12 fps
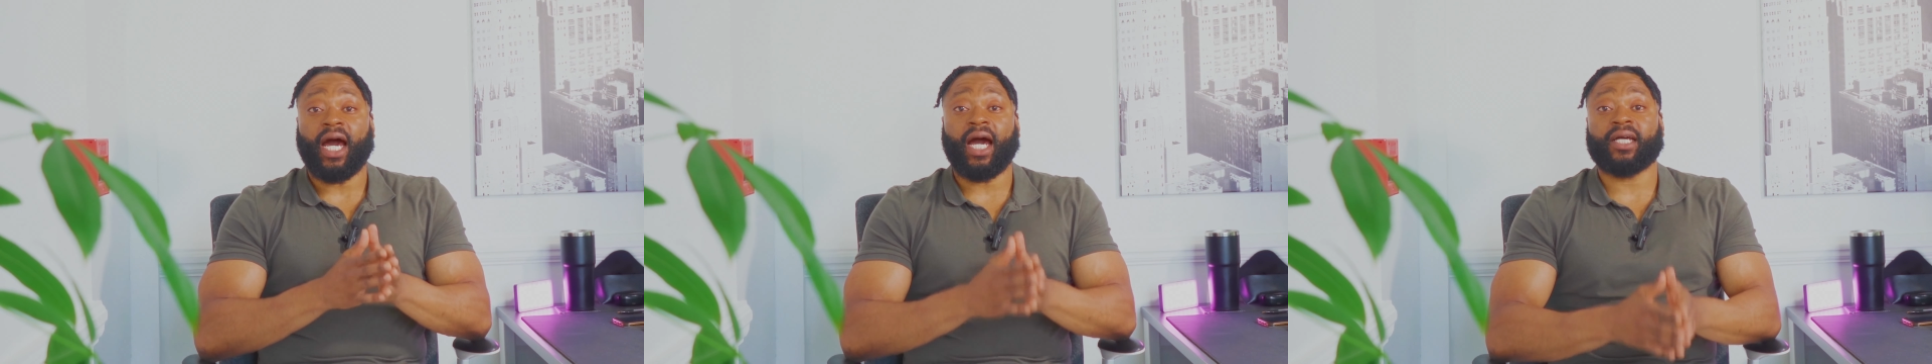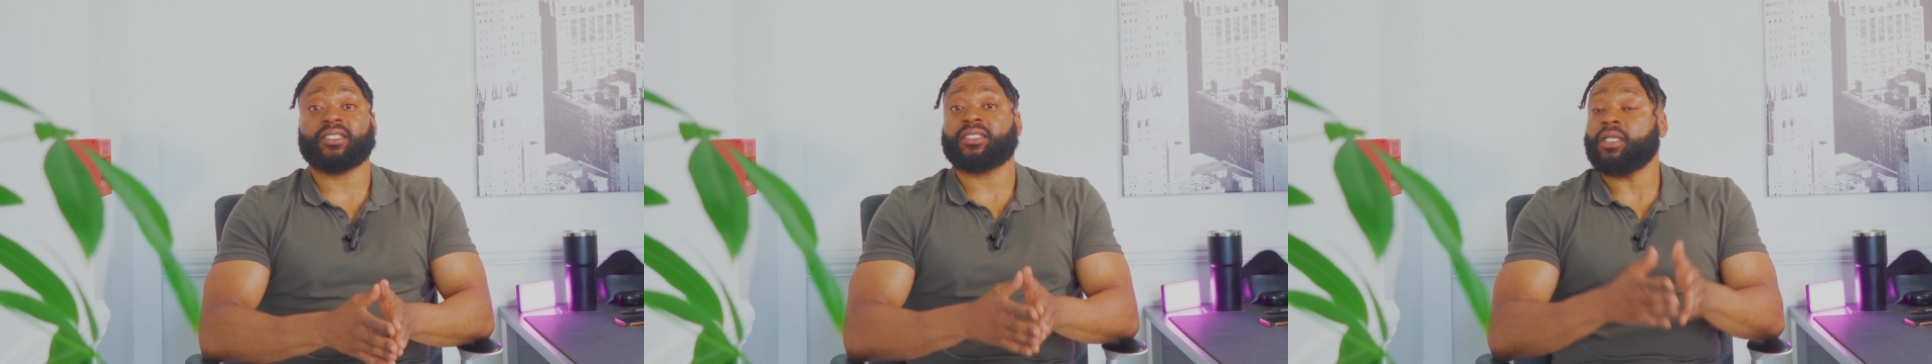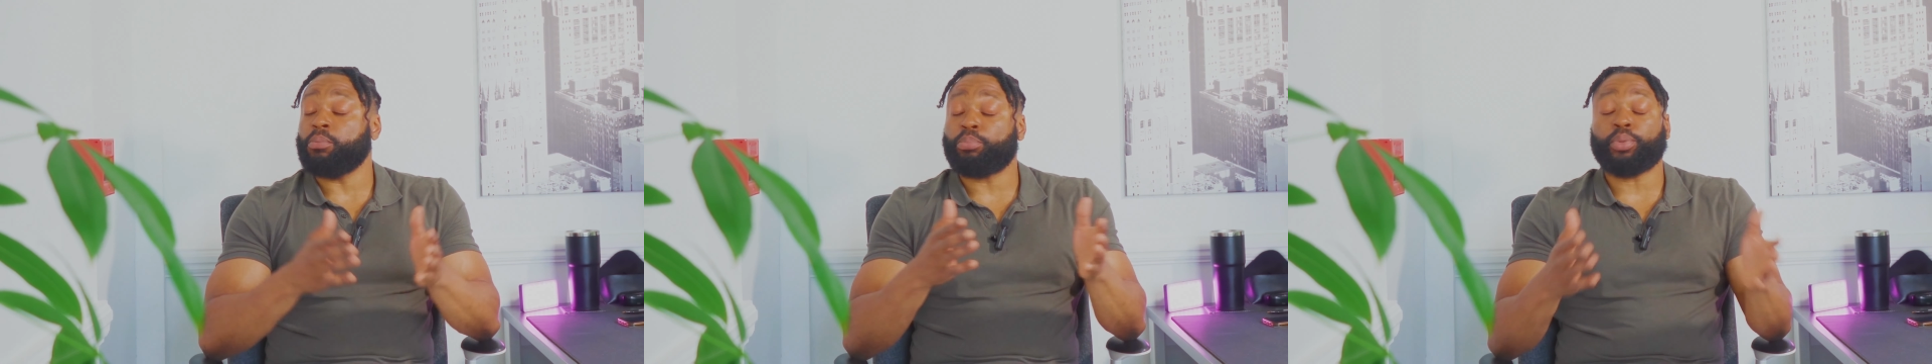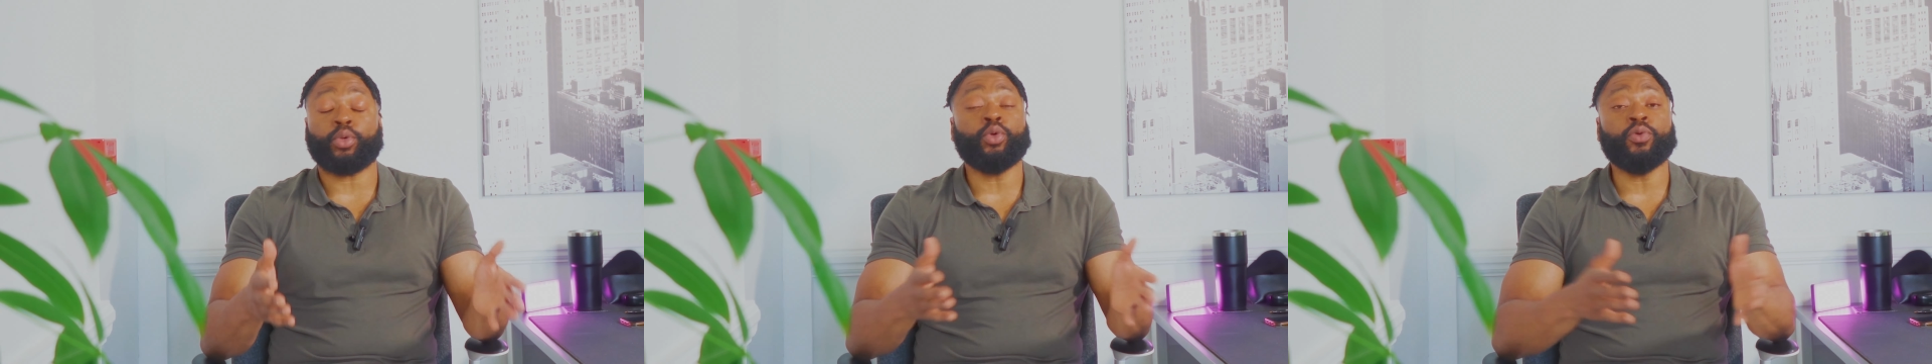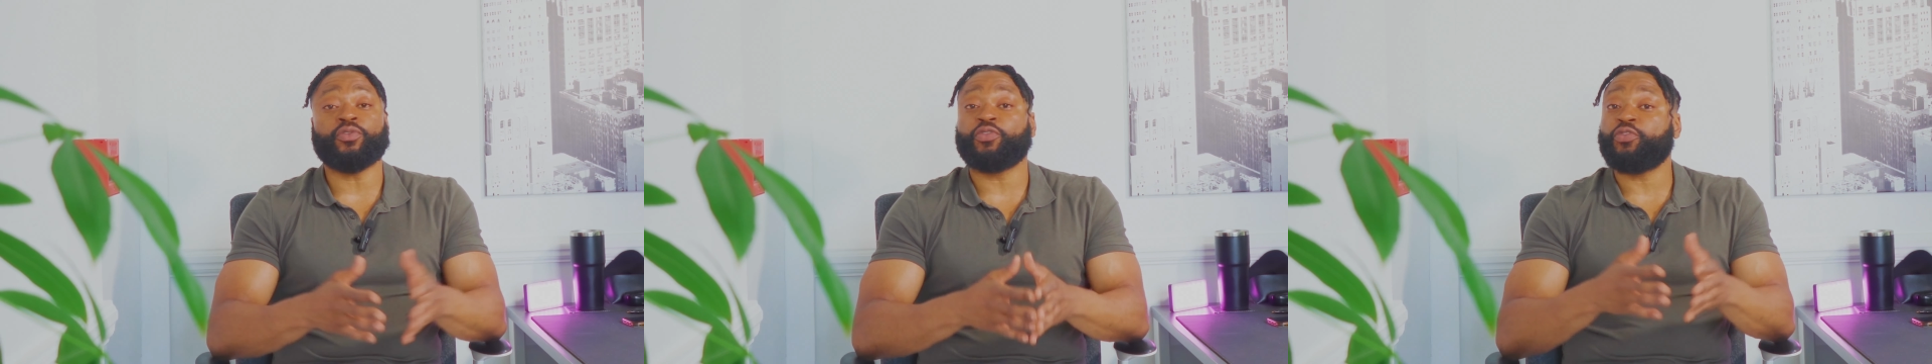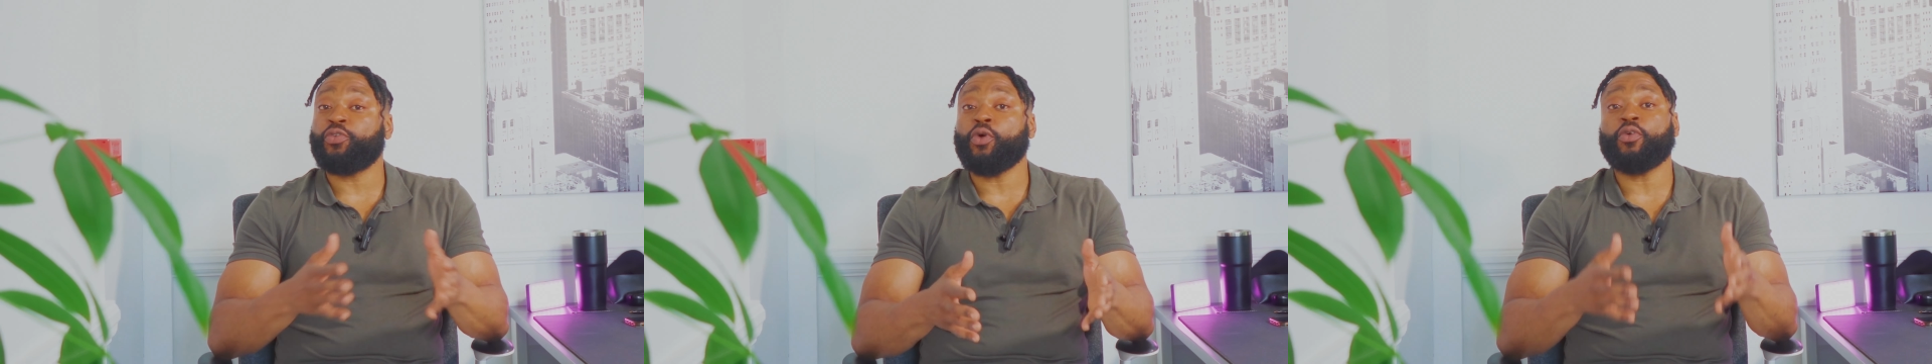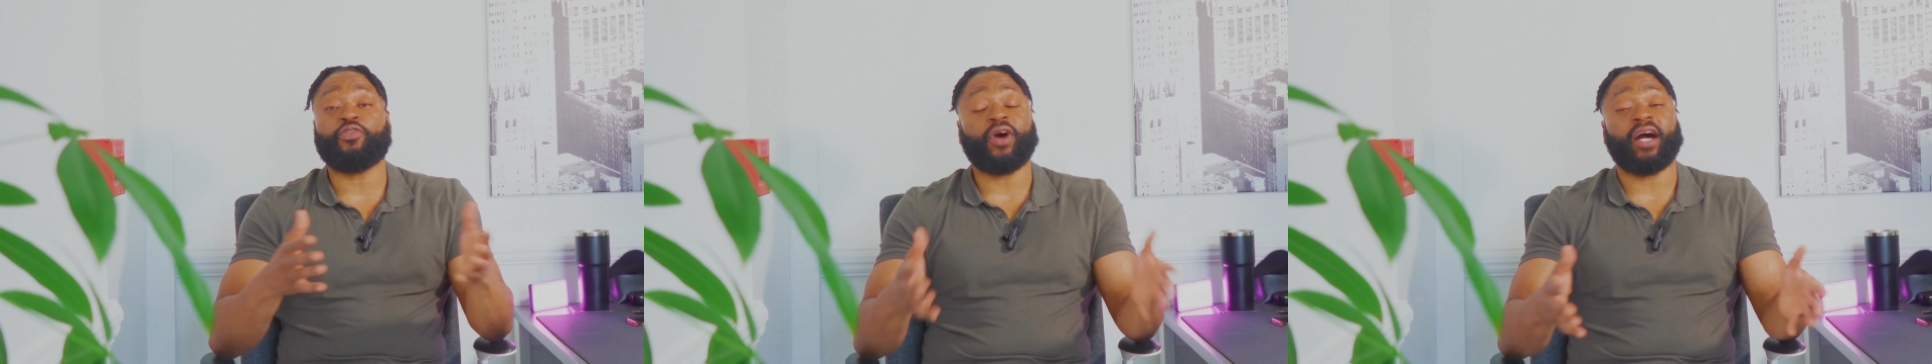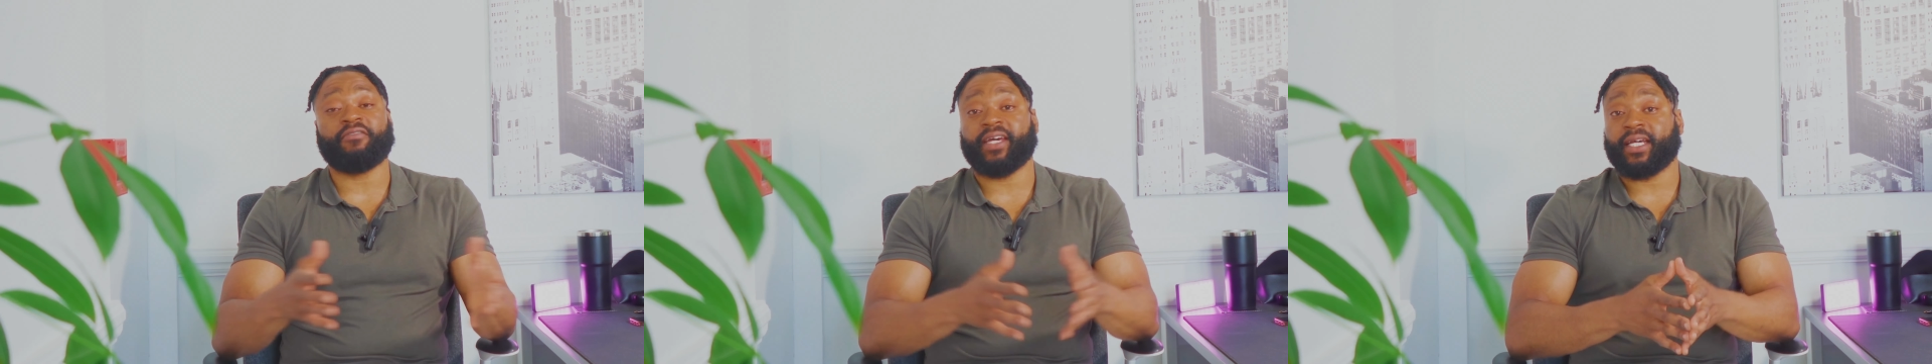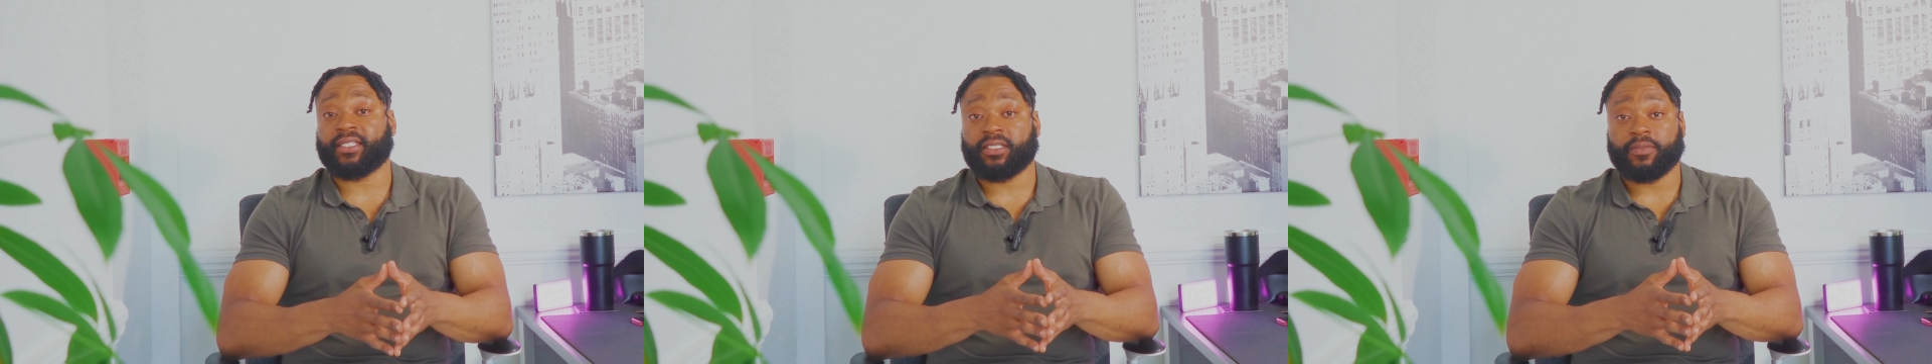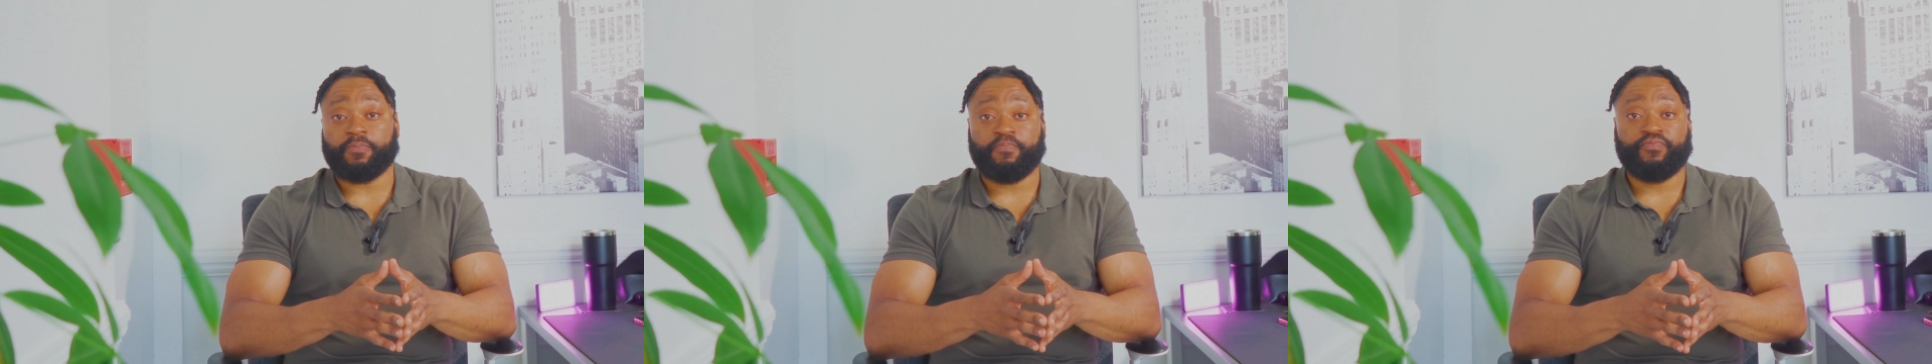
has improved 4-5x.